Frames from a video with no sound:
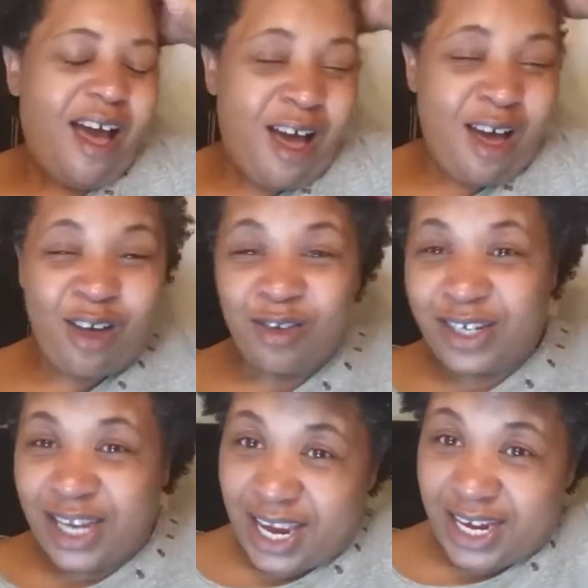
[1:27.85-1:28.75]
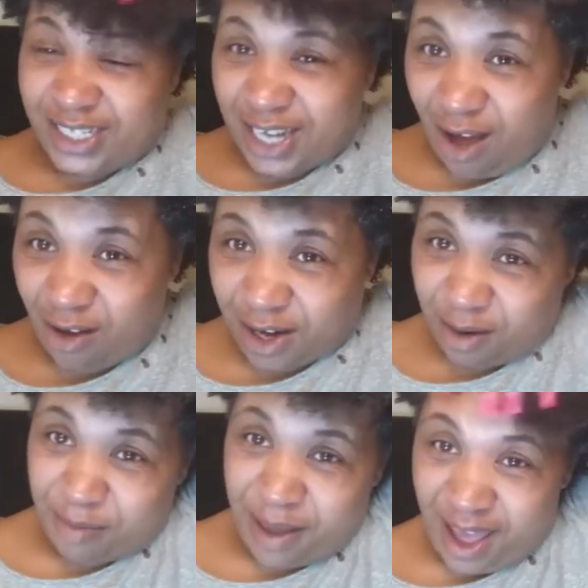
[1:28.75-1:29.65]
all day
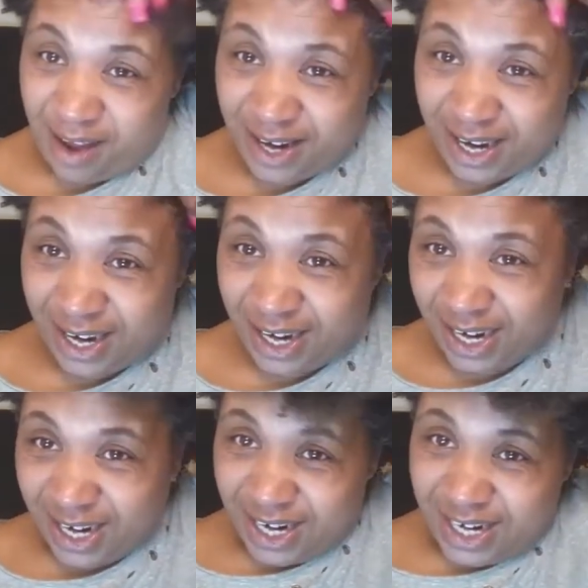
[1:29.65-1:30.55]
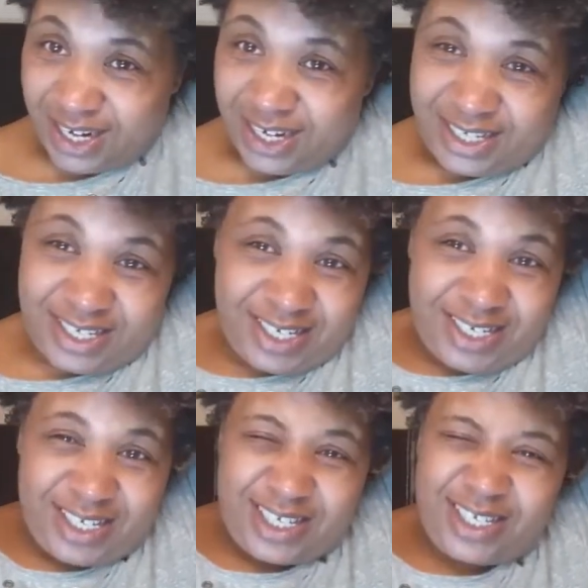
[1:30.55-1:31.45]
talking about it,
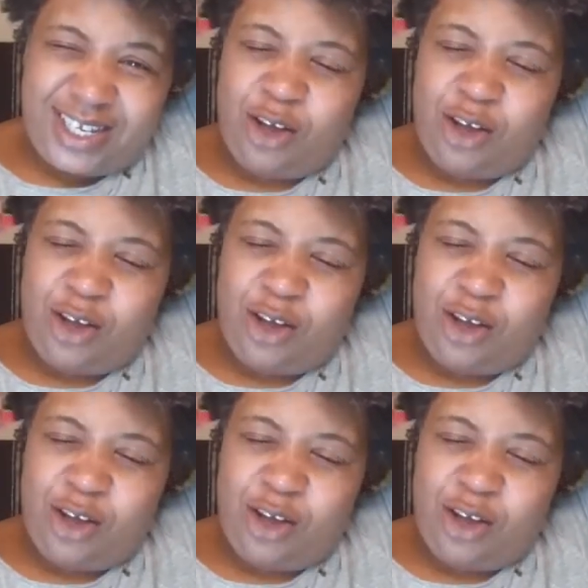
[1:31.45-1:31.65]
just